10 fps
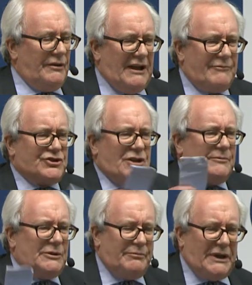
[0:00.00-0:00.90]
you'll have
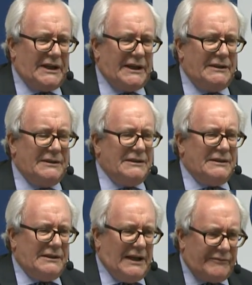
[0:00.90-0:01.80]
trouble buying,
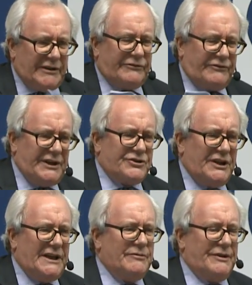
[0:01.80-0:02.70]
having free
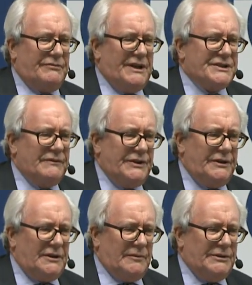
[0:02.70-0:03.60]
trade with the rest of
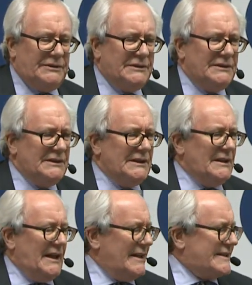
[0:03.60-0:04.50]
Europe.
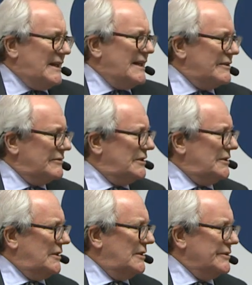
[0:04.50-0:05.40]
It's either
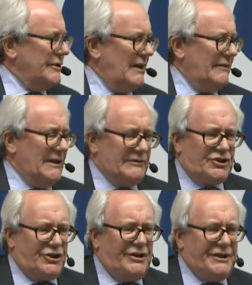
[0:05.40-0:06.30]
or, you have a
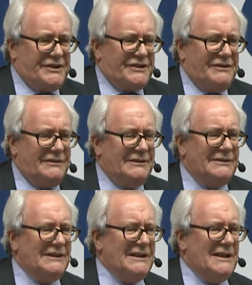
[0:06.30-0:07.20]
choice.
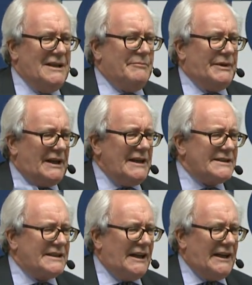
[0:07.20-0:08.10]
But I
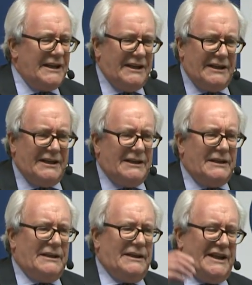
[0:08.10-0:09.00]
say,
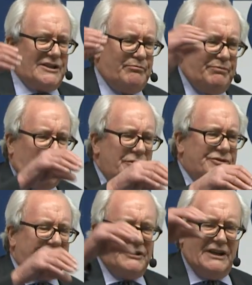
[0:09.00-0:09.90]
it's
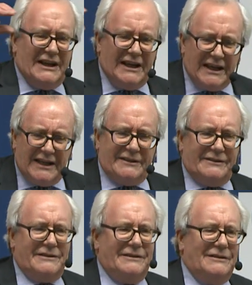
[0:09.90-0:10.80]
both
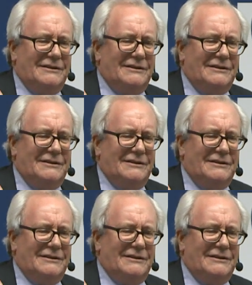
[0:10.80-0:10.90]
and.